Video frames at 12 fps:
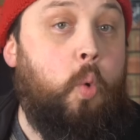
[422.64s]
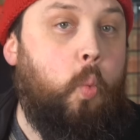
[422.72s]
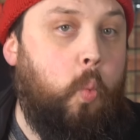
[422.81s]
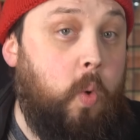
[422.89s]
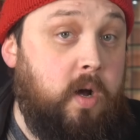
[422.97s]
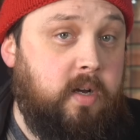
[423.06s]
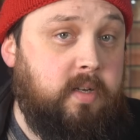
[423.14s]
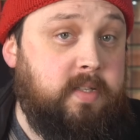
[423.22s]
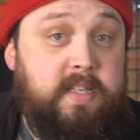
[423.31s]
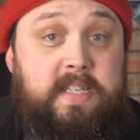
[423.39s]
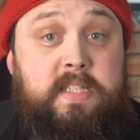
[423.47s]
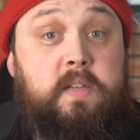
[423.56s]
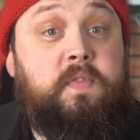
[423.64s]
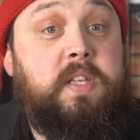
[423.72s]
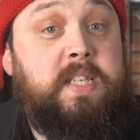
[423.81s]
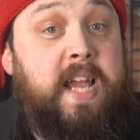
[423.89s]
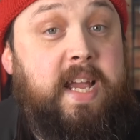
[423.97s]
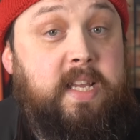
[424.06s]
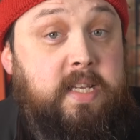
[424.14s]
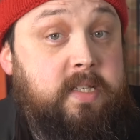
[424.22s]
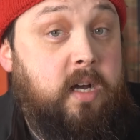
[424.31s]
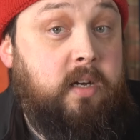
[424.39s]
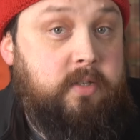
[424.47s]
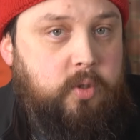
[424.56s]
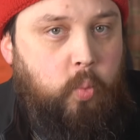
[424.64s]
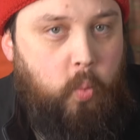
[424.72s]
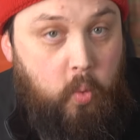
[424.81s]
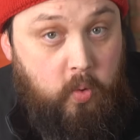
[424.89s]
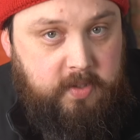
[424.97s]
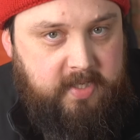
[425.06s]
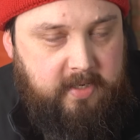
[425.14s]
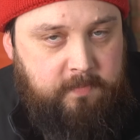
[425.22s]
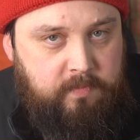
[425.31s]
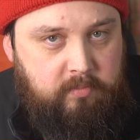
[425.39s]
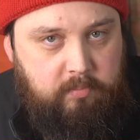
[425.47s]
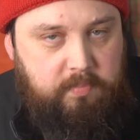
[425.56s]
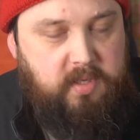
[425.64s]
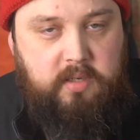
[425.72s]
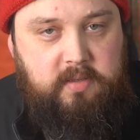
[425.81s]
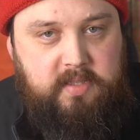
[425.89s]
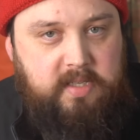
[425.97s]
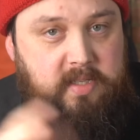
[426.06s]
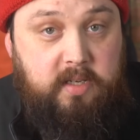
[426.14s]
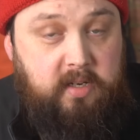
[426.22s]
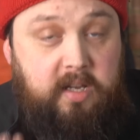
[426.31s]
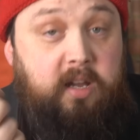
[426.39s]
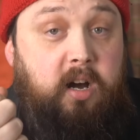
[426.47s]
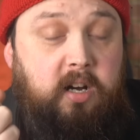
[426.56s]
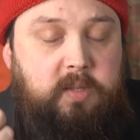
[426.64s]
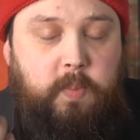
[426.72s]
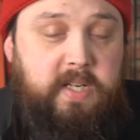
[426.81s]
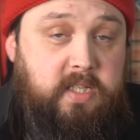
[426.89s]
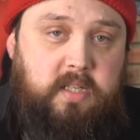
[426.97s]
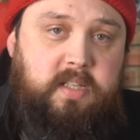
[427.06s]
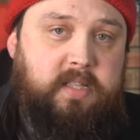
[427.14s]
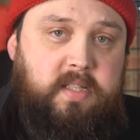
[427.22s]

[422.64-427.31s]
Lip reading: Worse is if the tank is underwater, because it's going to gasp and it's going to